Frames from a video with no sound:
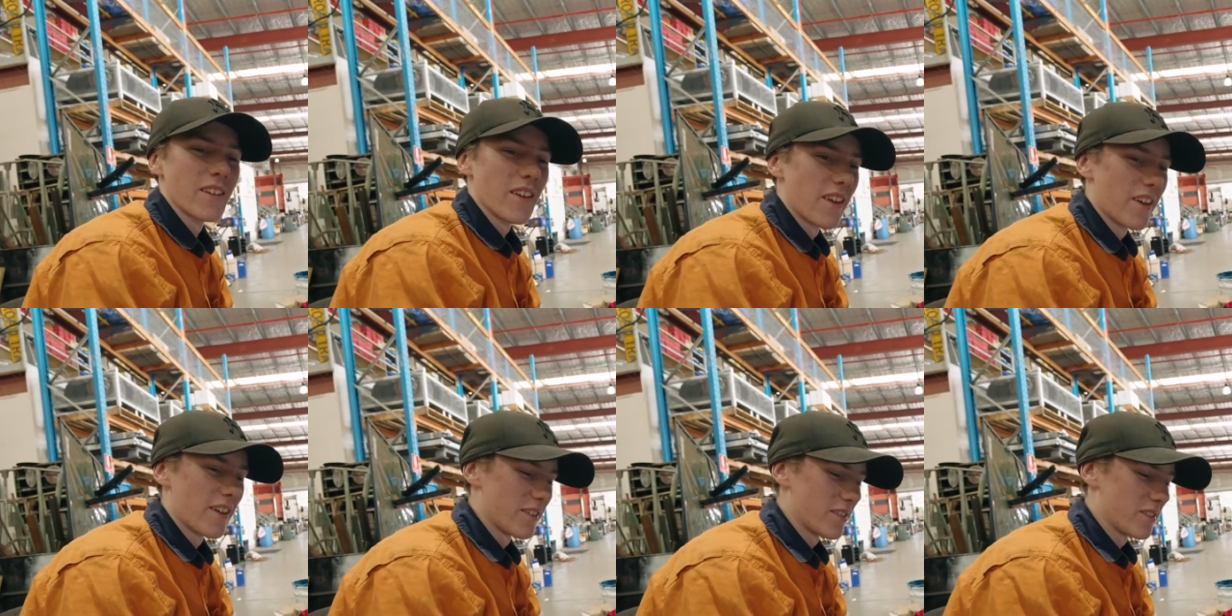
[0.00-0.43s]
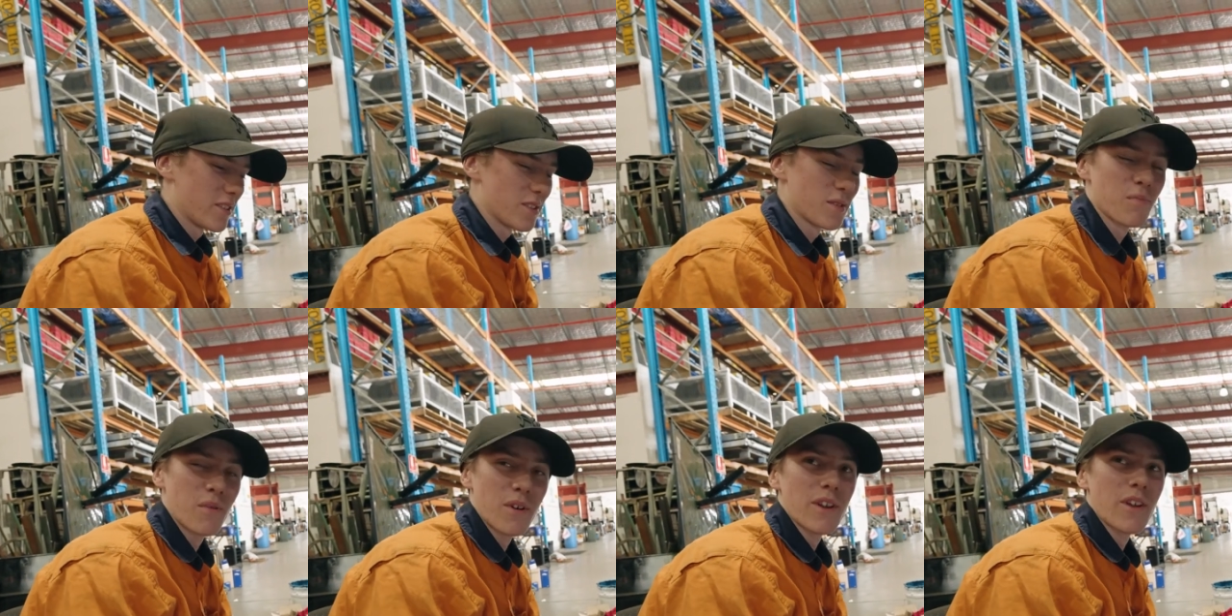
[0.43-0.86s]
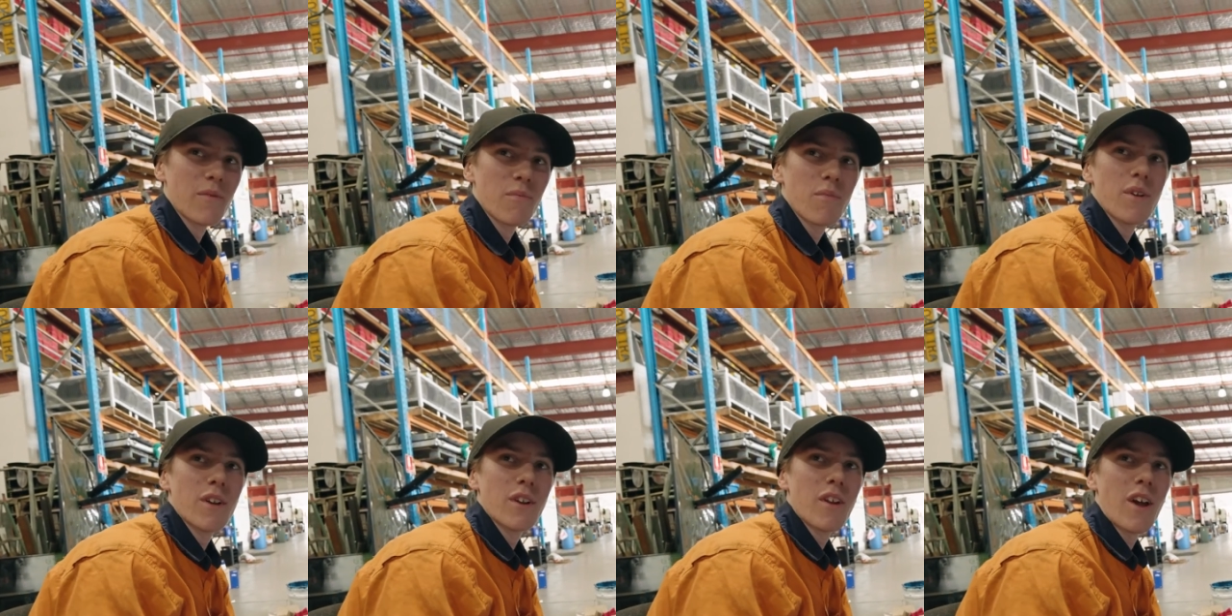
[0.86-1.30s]
Yeah, it's pretty,
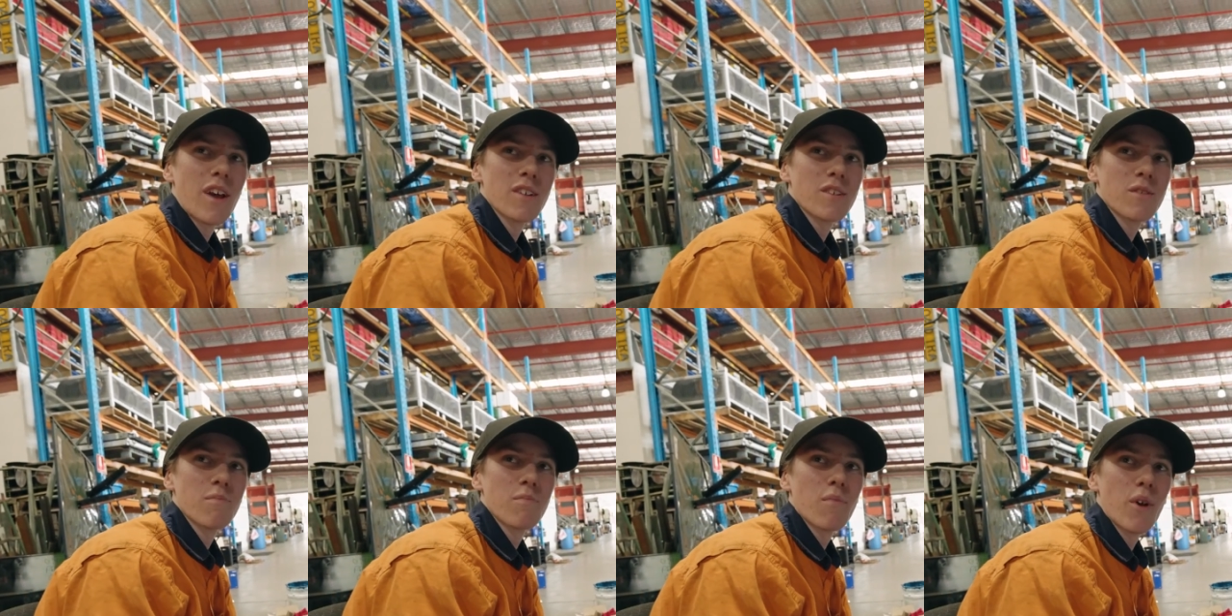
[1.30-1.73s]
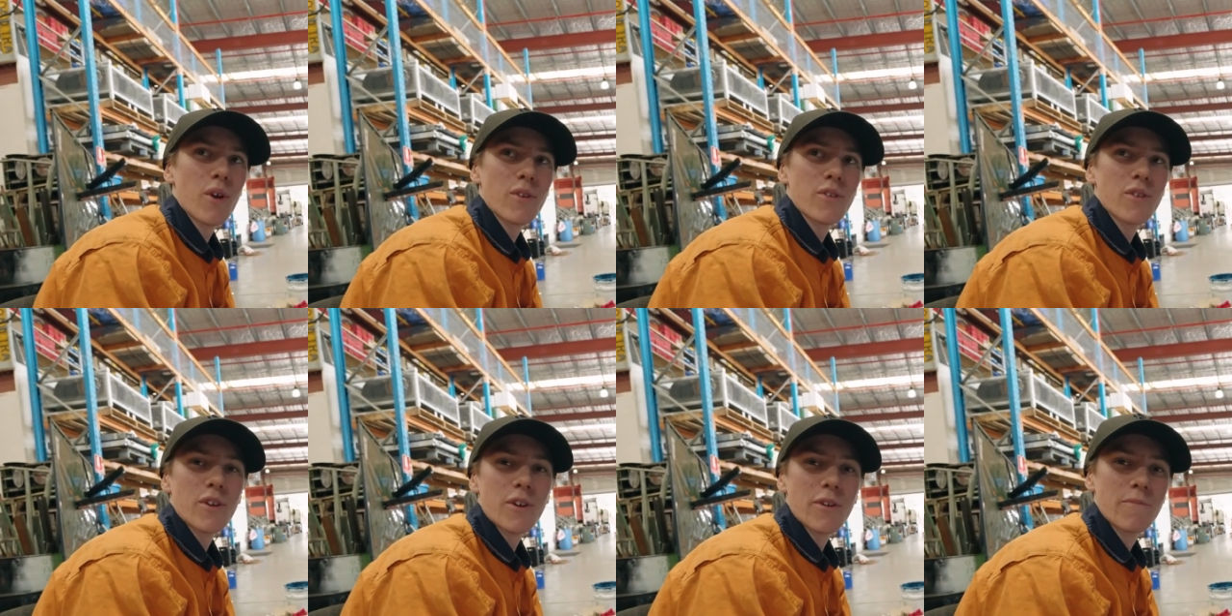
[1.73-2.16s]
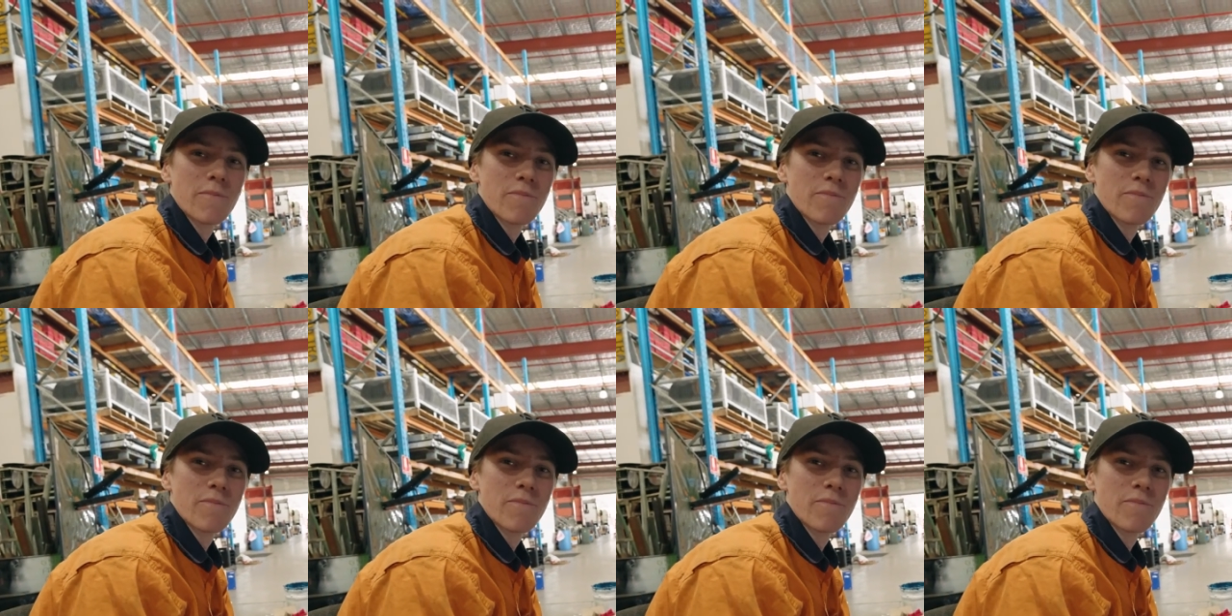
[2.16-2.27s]
pretty nice work too.